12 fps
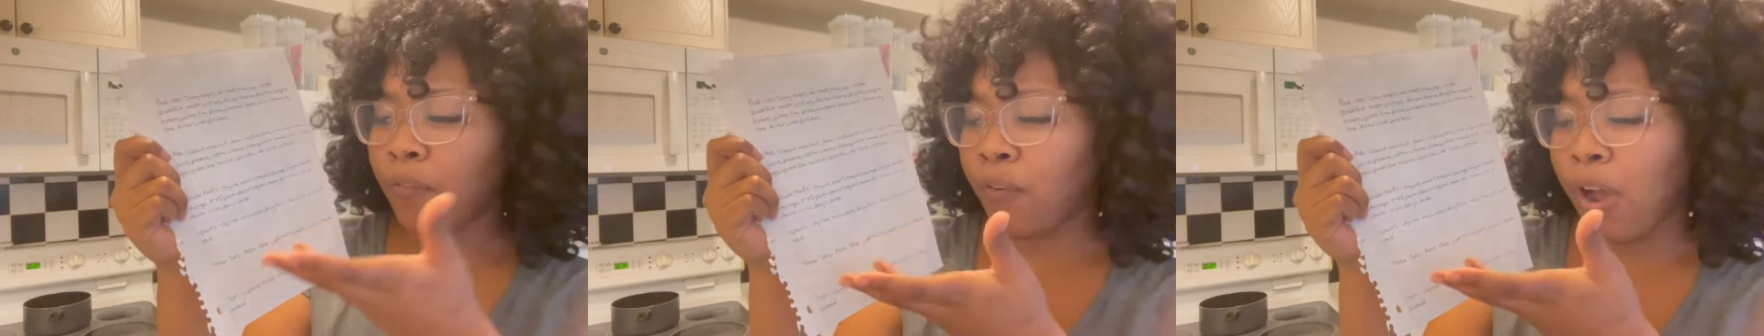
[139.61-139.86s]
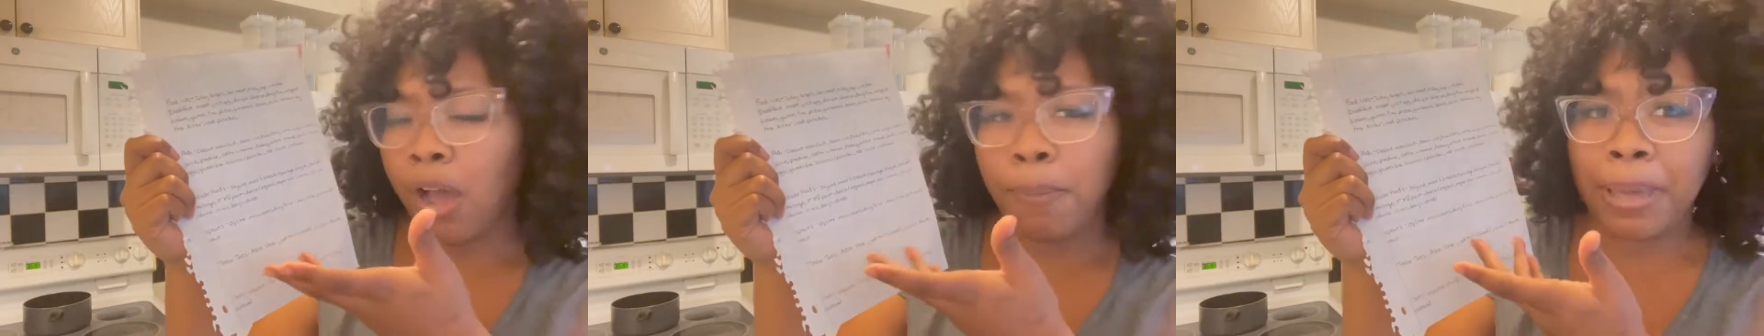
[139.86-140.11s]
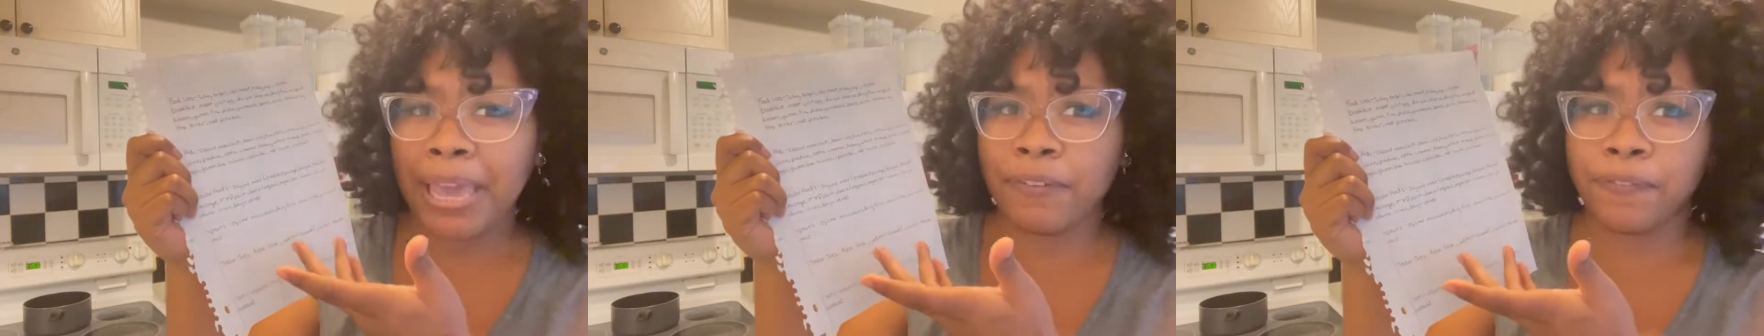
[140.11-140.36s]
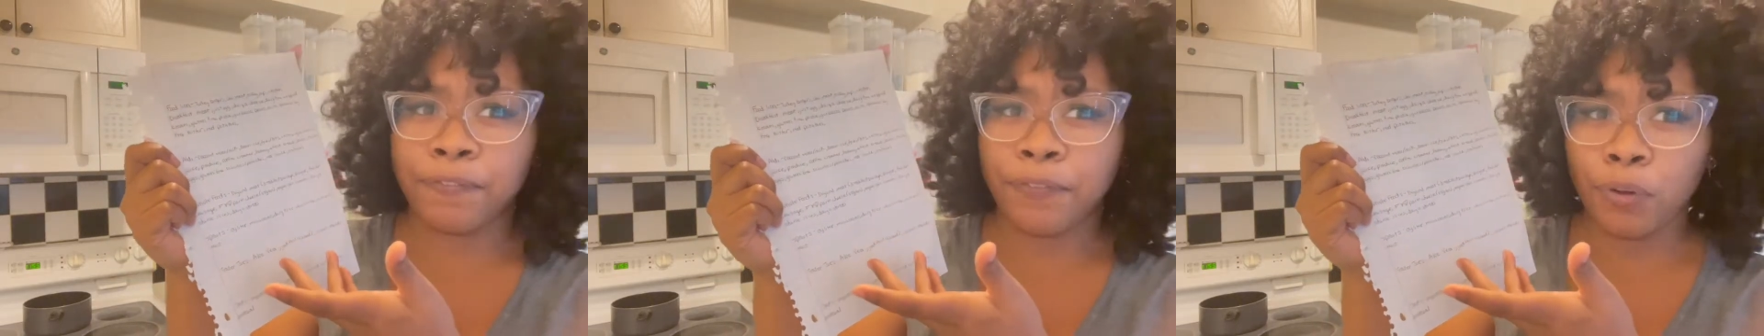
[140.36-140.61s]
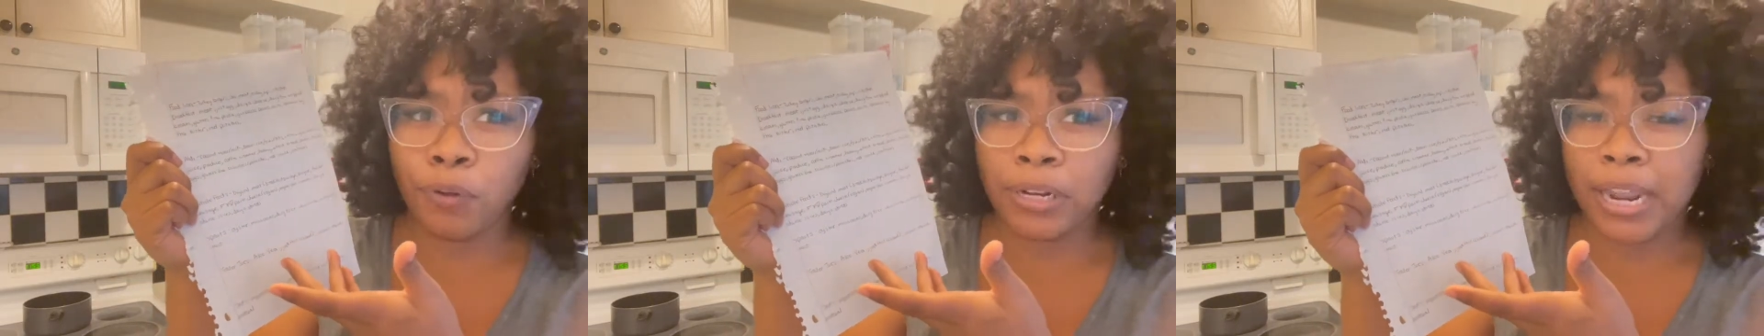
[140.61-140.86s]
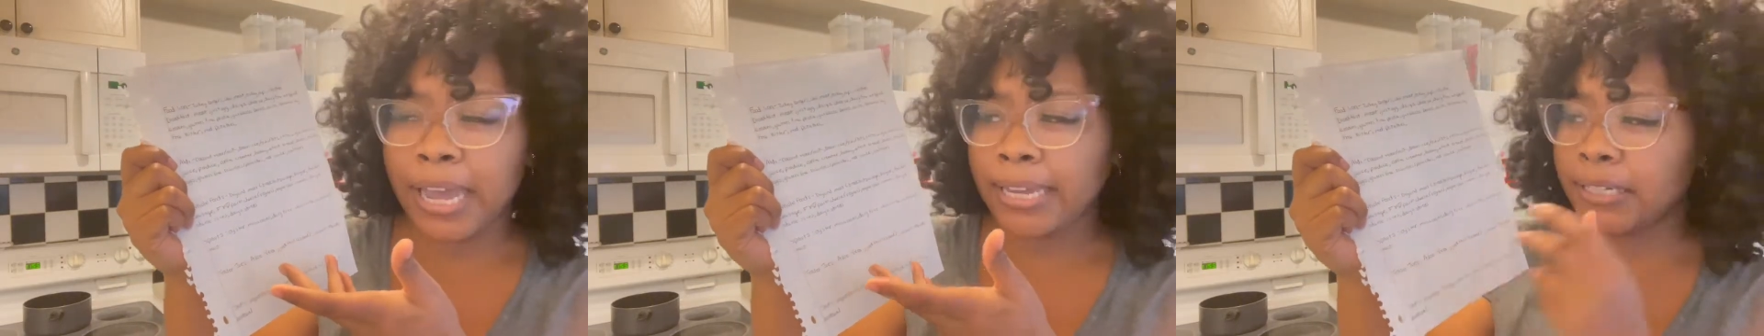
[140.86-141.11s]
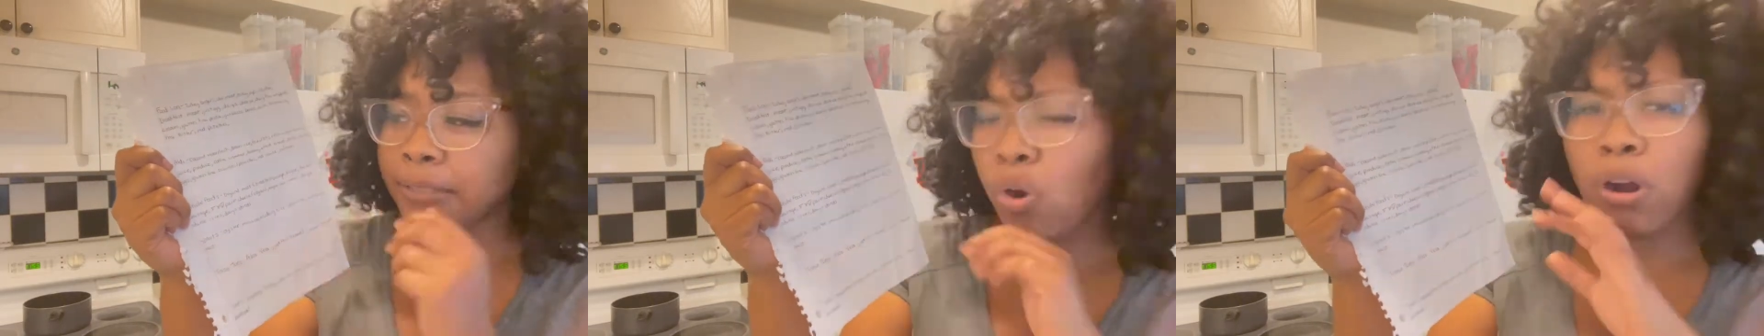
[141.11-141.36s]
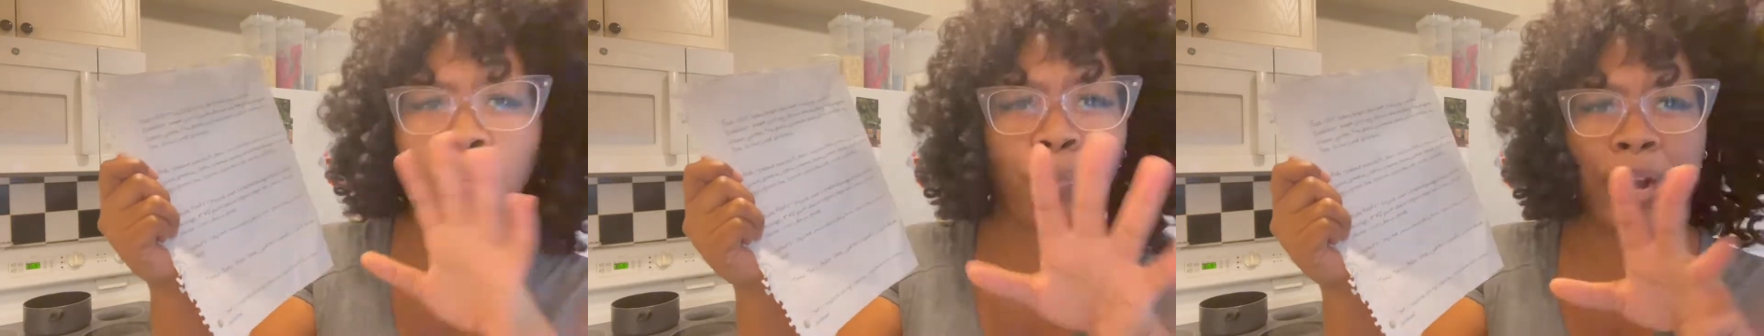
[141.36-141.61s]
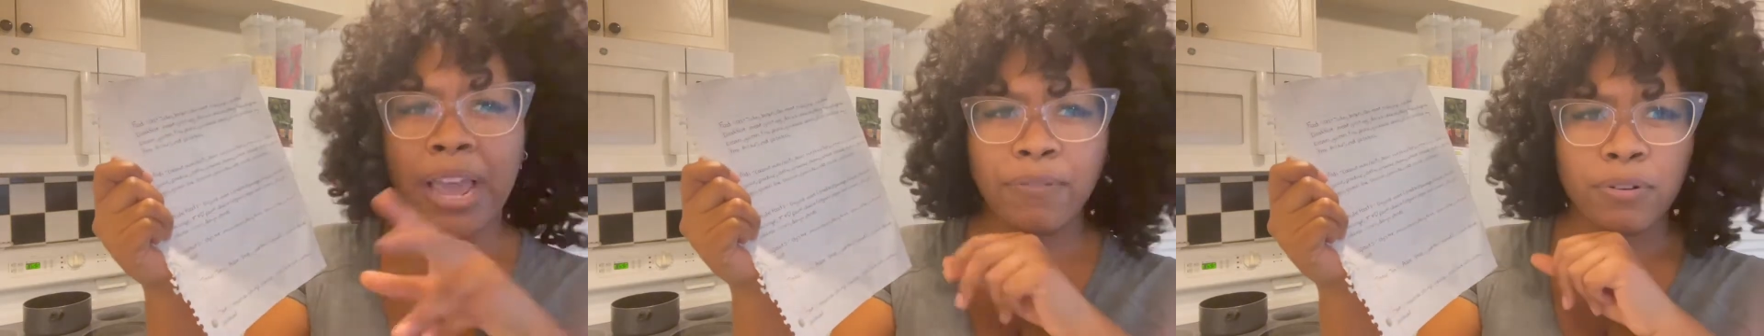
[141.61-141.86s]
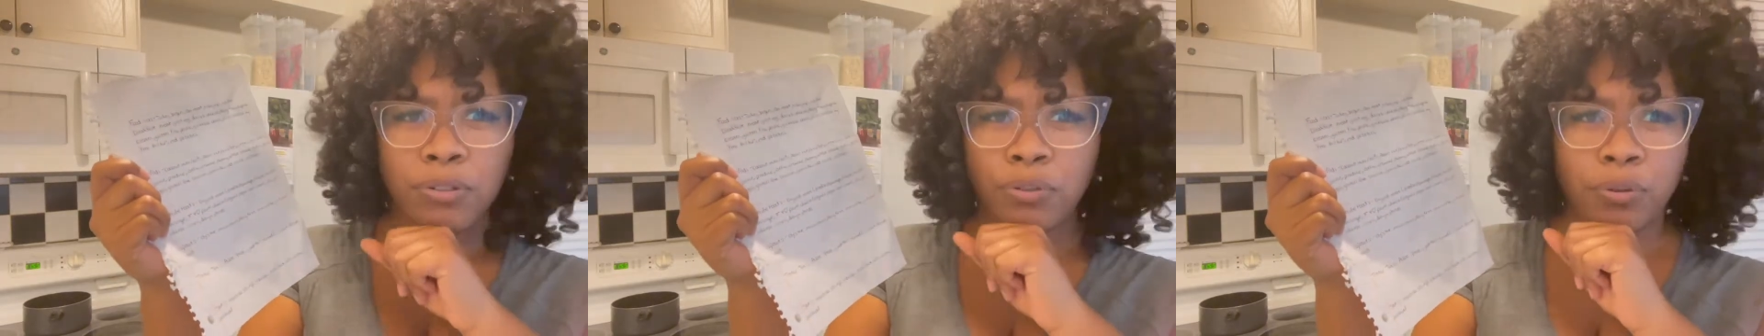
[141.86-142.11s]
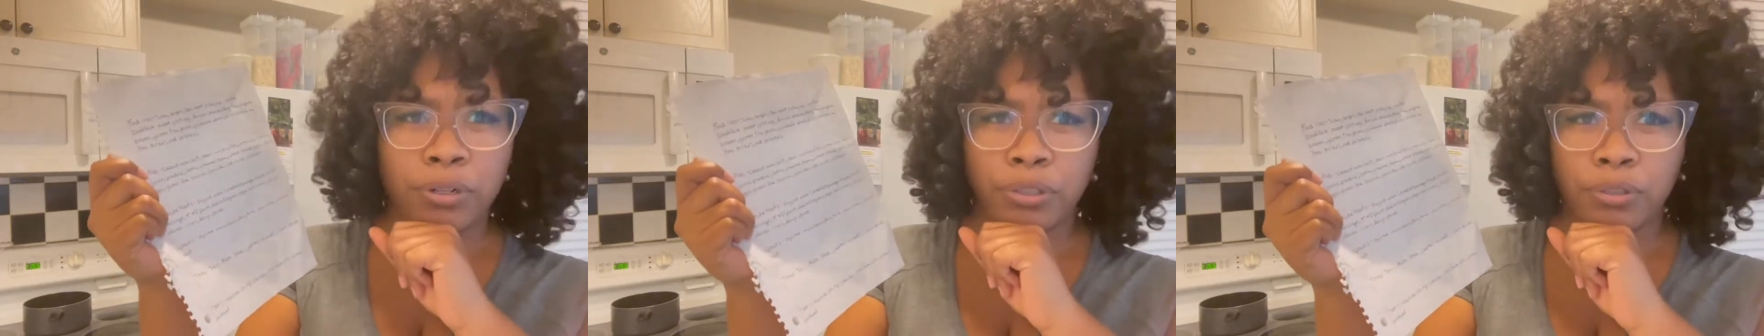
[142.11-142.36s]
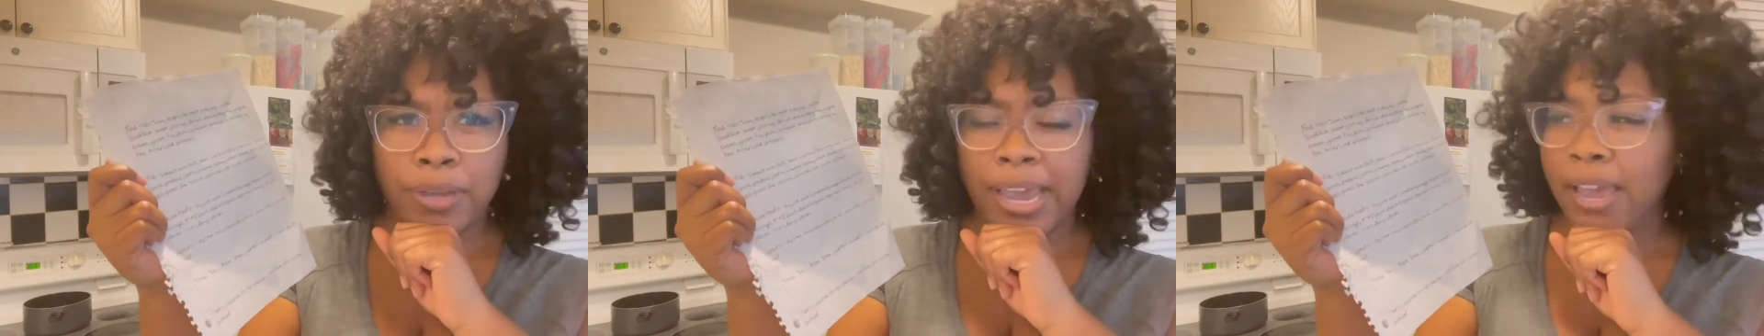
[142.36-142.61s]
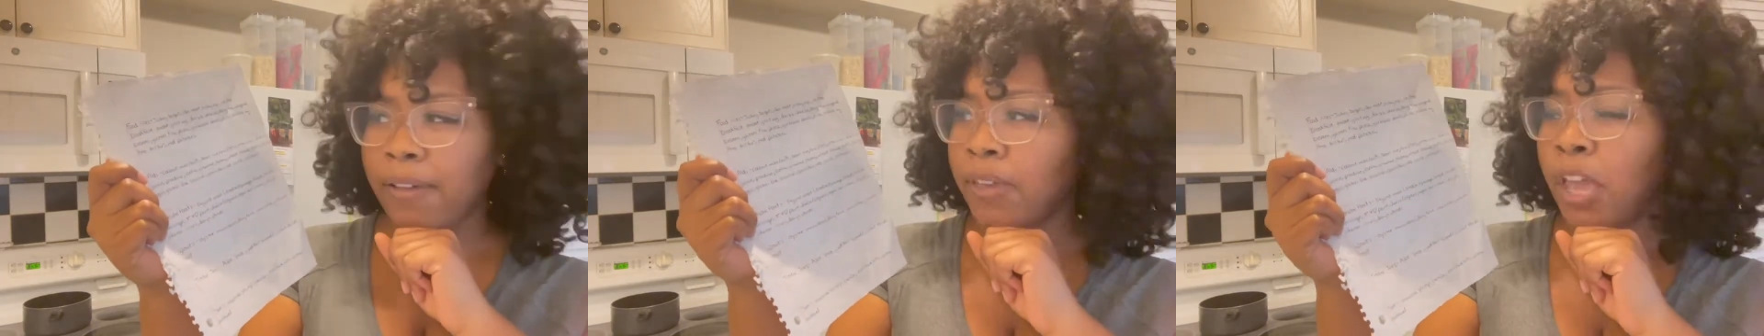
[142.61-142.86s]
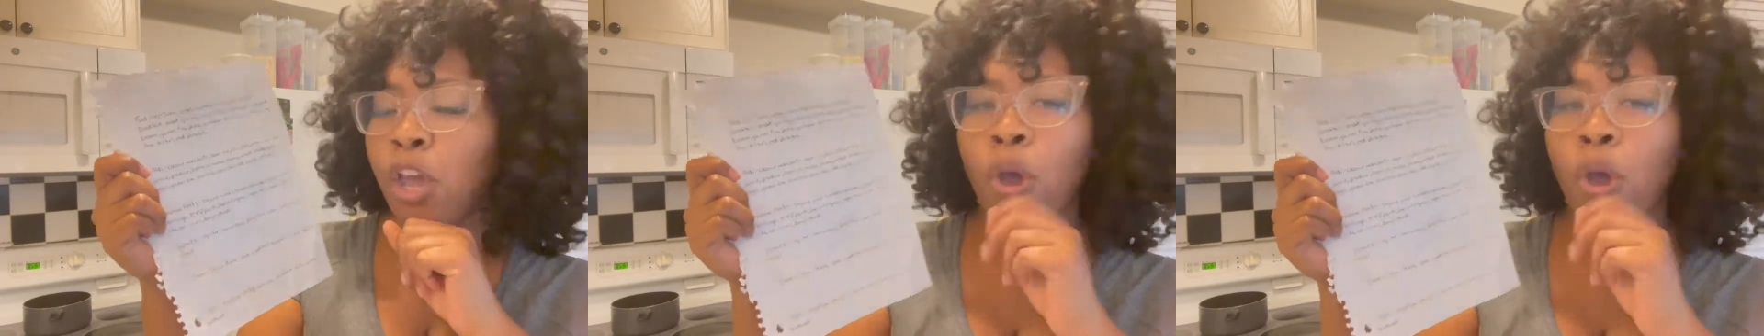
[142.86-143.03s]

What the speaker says: from a Food Lion or whatever store that you have.